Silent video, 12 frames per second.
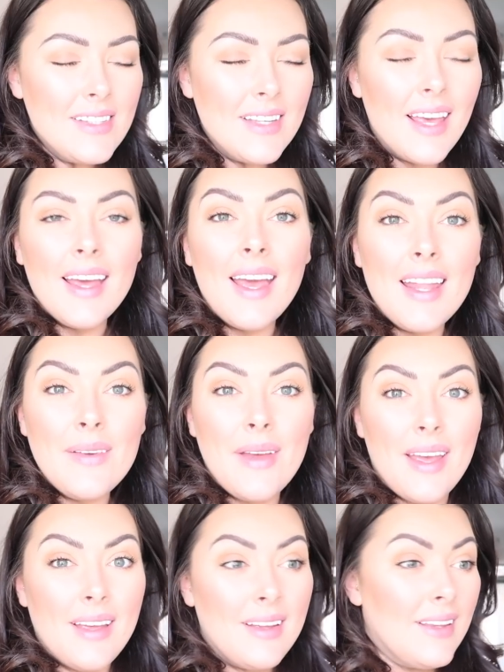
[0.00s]
so yeah
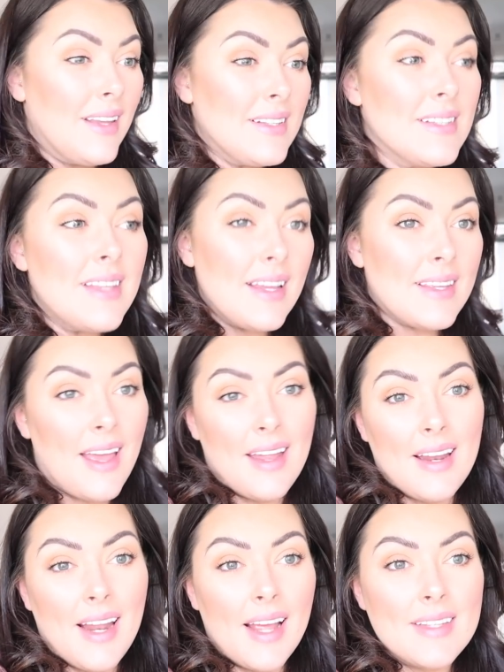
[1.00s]
anyway this is day
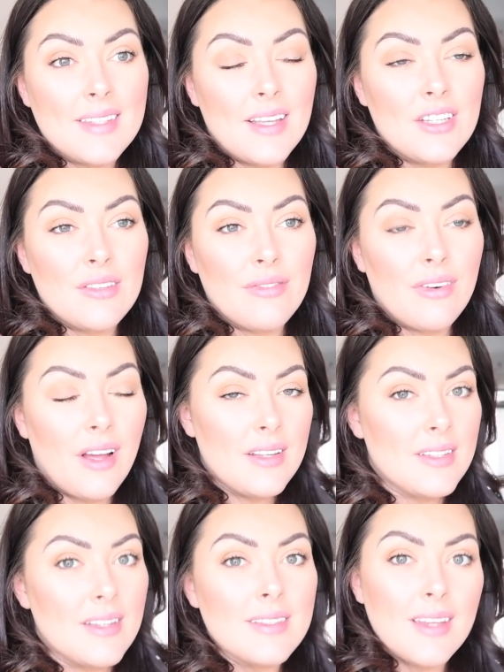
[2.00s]
10 in isolation for
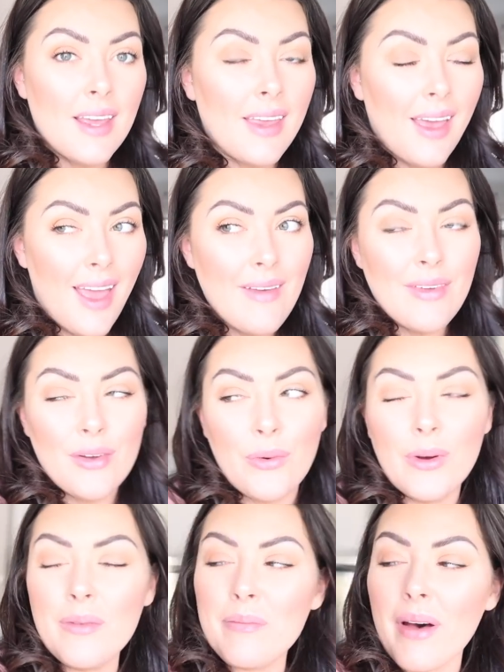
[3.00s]
us it's like heavy
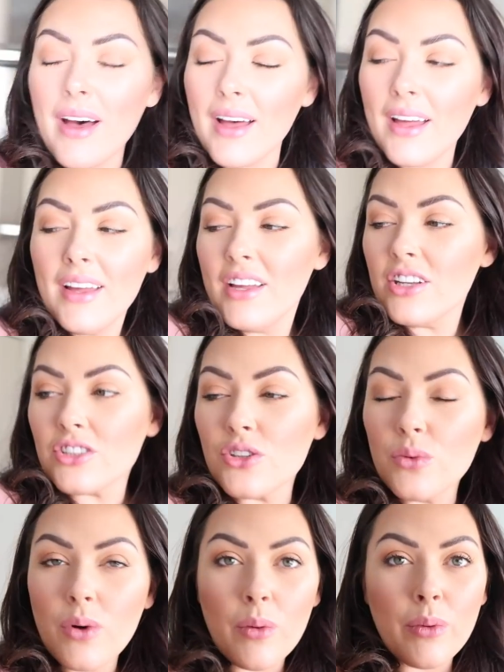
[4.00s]
going but do you
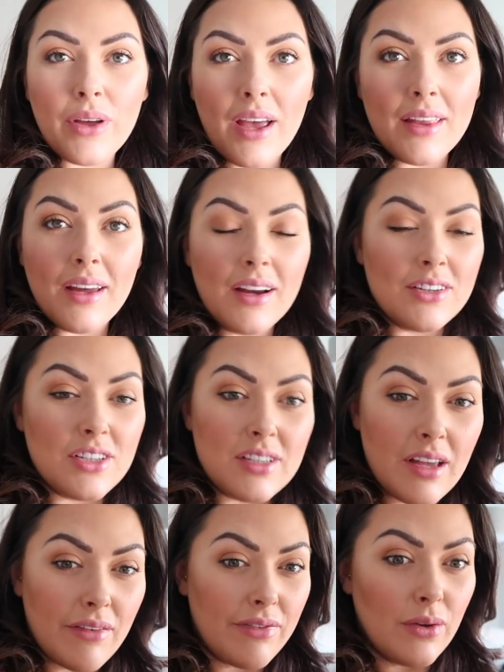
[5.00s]
know what we'll get there just
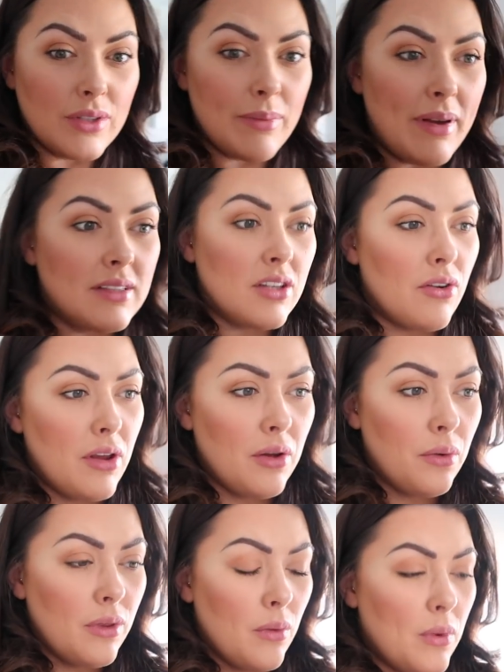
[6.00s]
it feels a bit
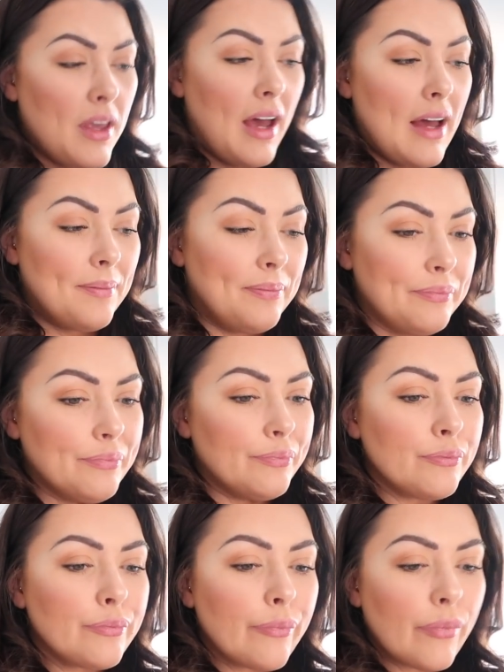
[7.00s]
surreal that we can't
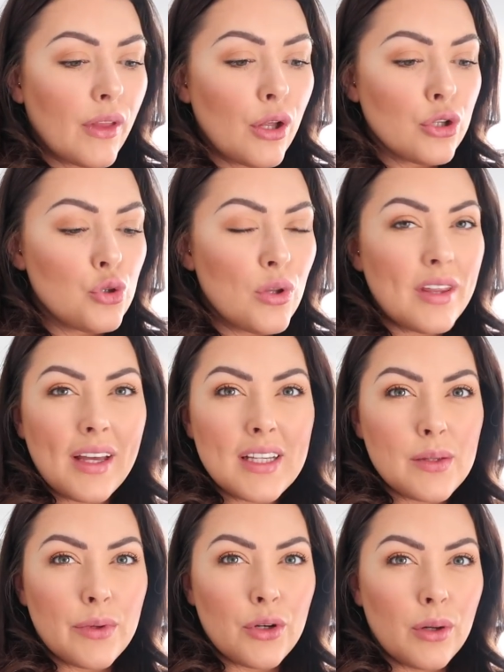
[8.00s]
do the
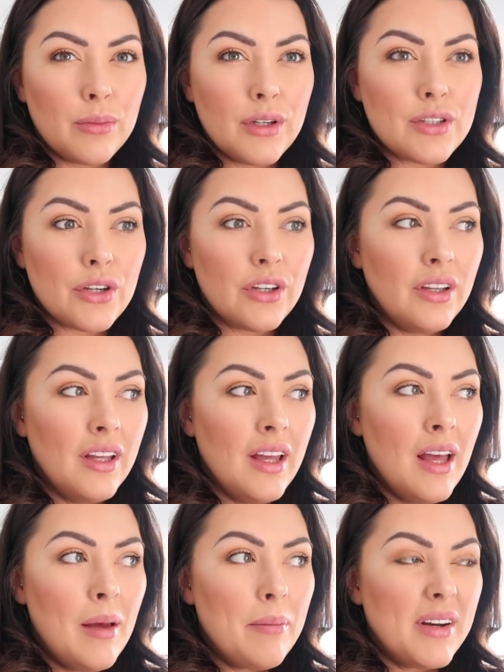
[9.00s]
things that we normally do
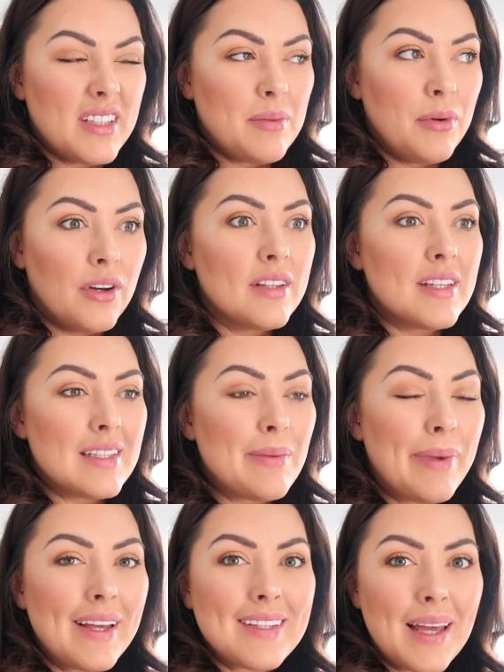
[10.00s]
but to be honest, it's the
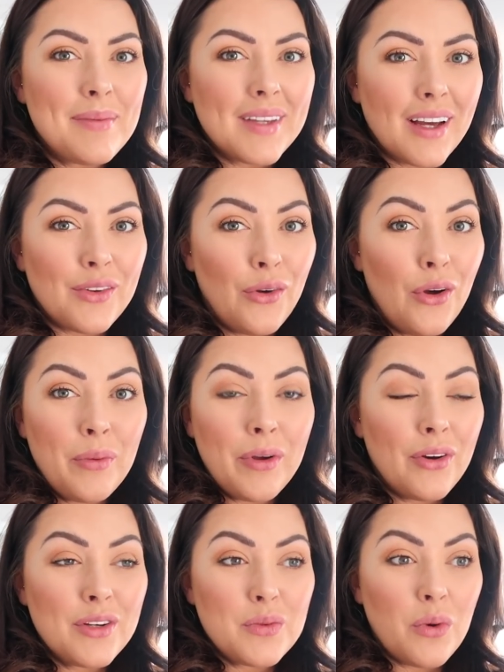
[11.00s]
best time to get a dog
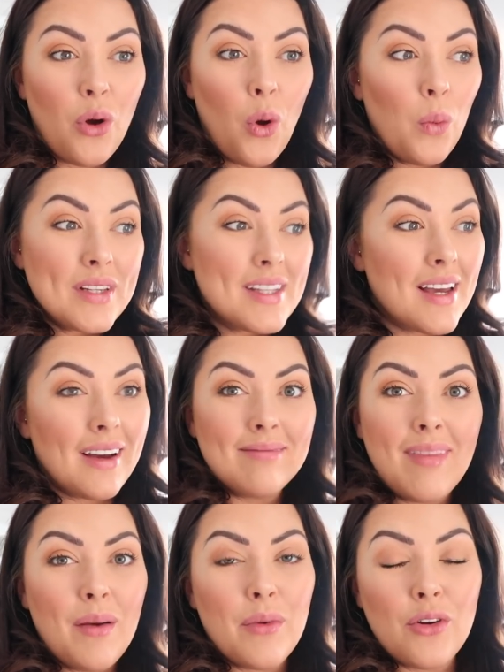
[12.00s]
because we're always here
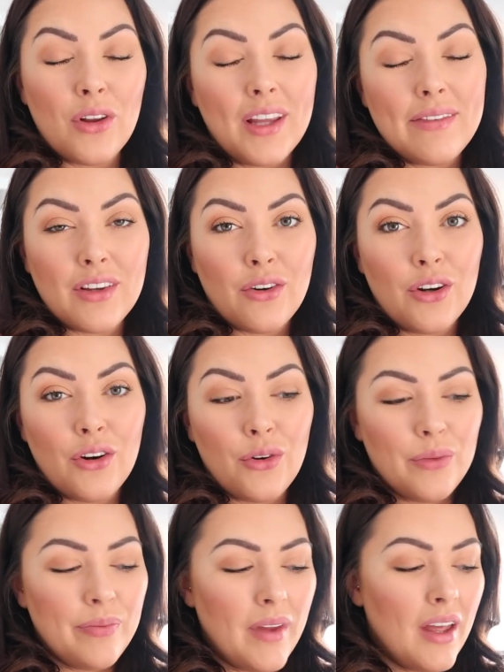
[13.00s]
and we're not leaving her on her
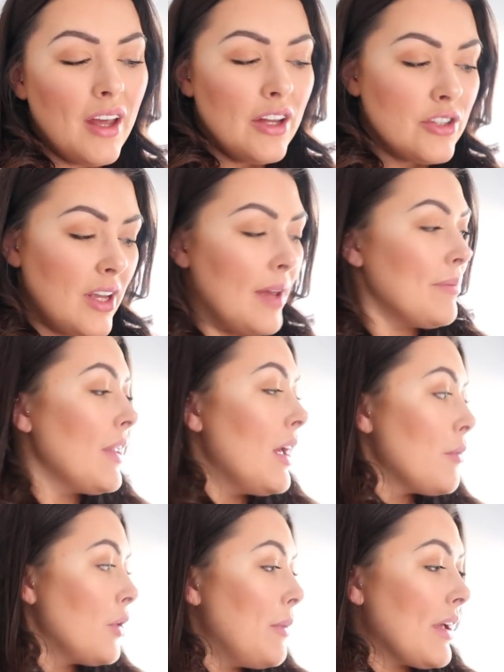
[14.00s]
own. So yeah,
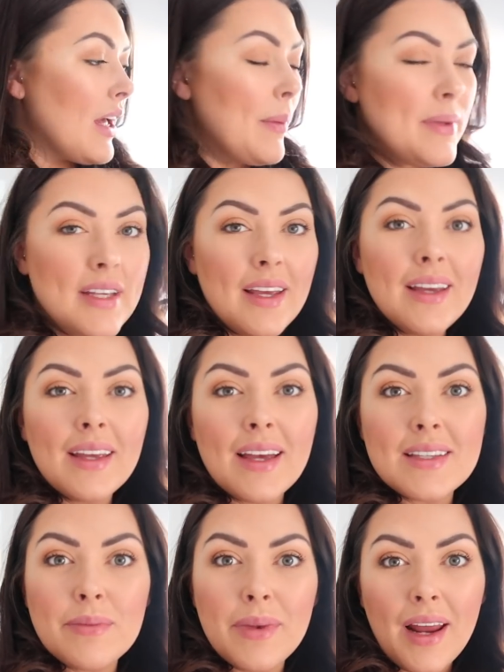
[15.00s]
we make a cup of tea,
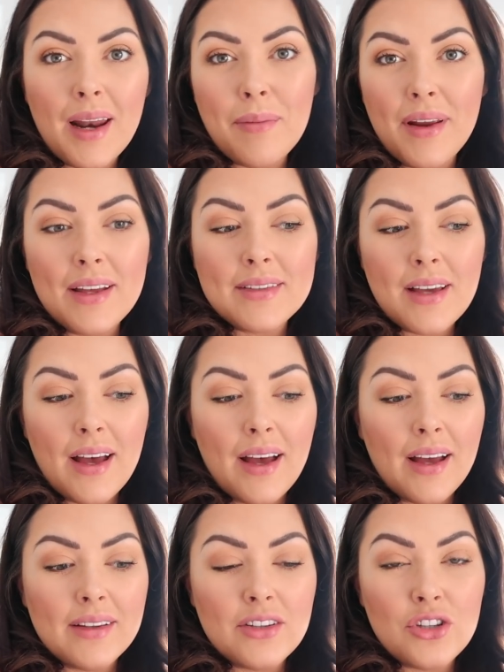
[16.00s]
get some banana bread
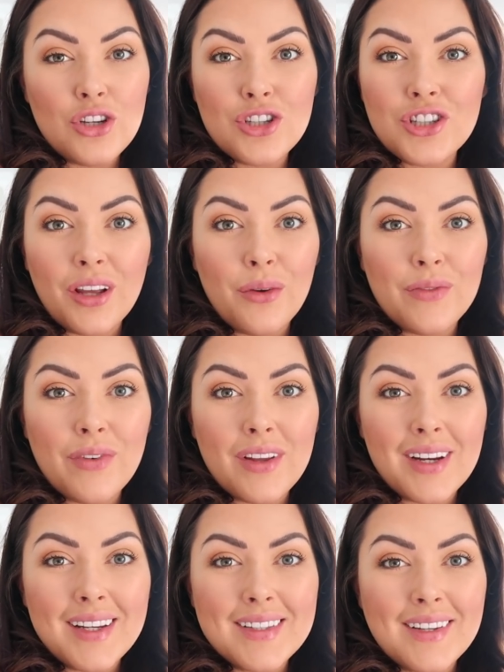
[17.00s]
and just chill out for
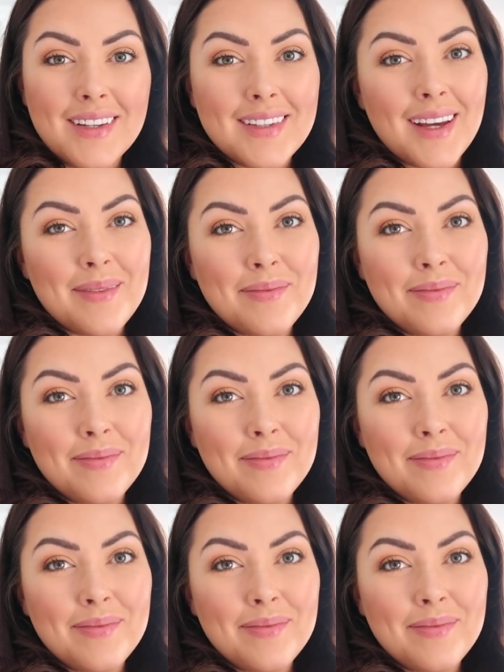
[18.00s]
the rest of the day.